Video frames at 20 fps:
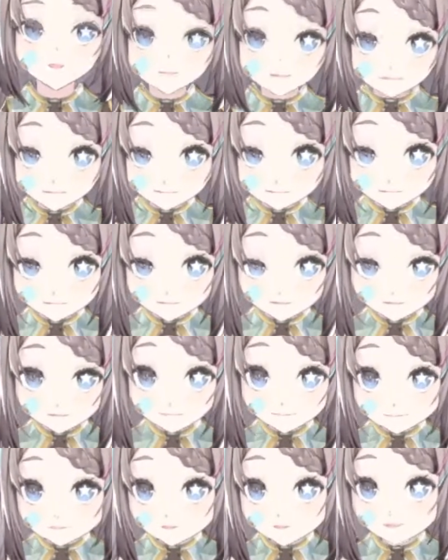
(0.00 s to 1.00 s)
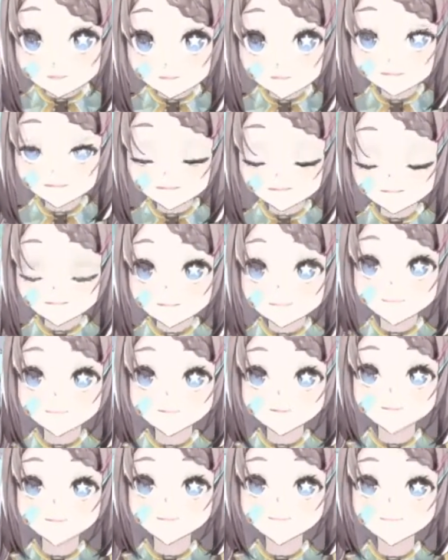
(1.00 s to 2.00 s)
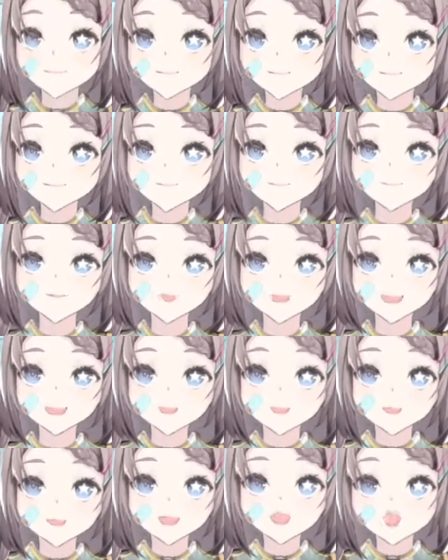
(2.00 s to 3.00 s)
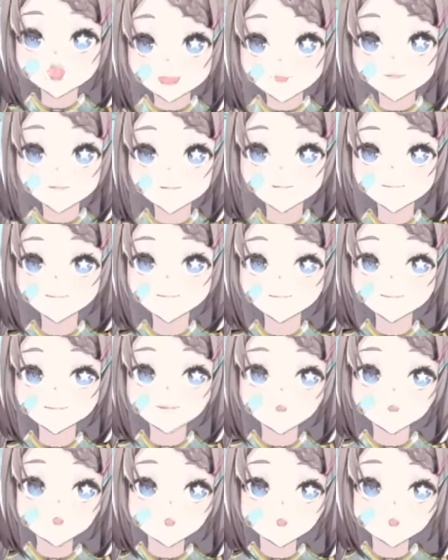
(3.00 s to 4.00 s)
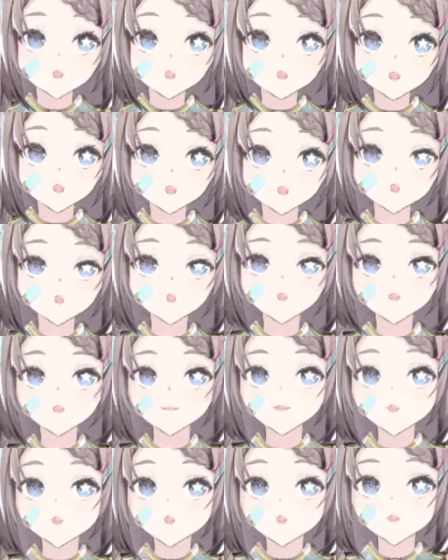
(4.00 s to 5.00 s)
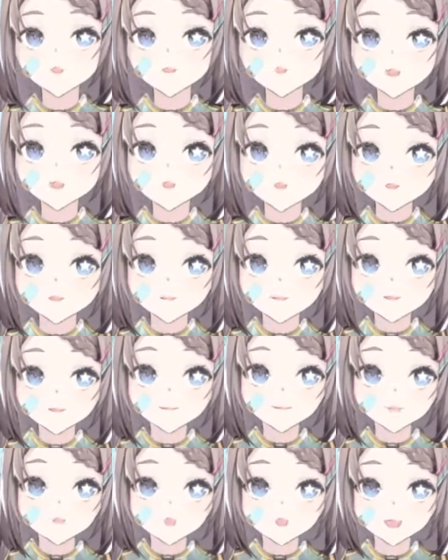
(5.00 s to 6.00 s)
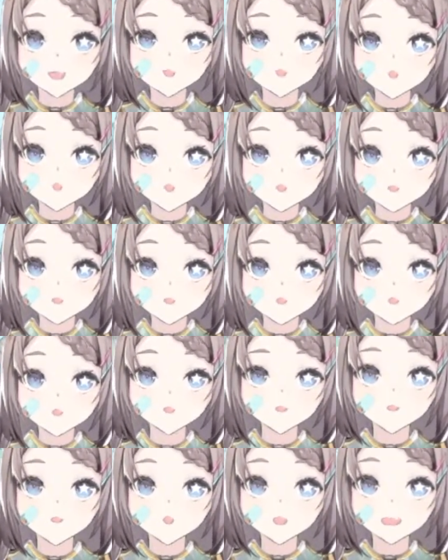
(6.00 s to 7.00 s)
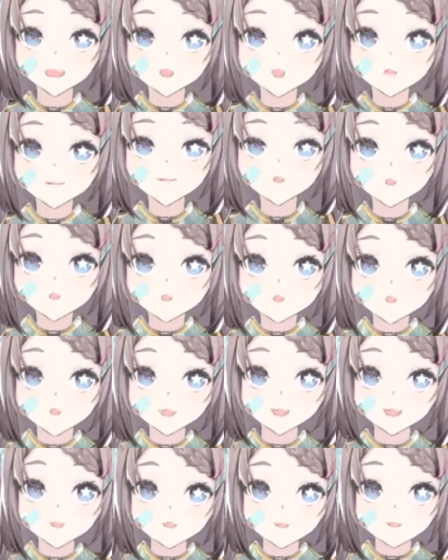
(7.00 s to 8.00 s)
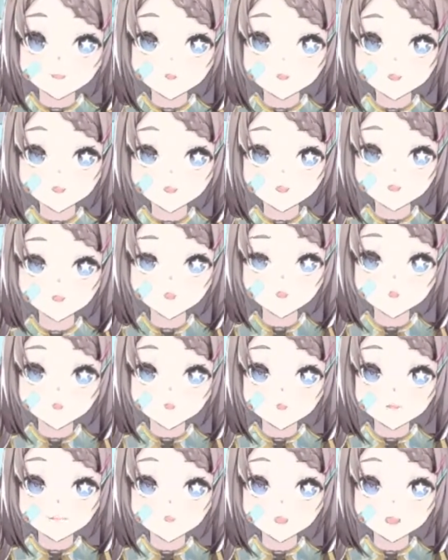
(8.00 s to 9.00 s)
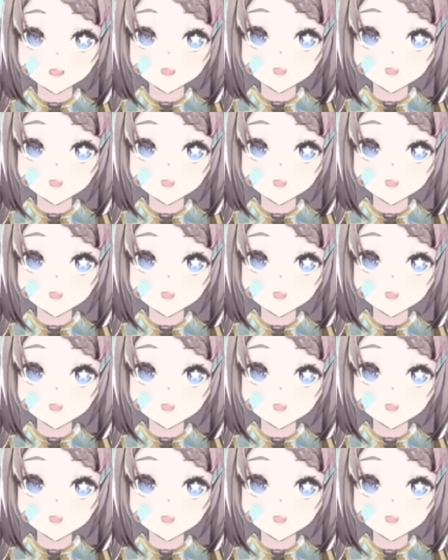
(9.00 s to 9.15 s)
immediate group in class. You know the feelings, like if you're like just yourself and sitting somewhere.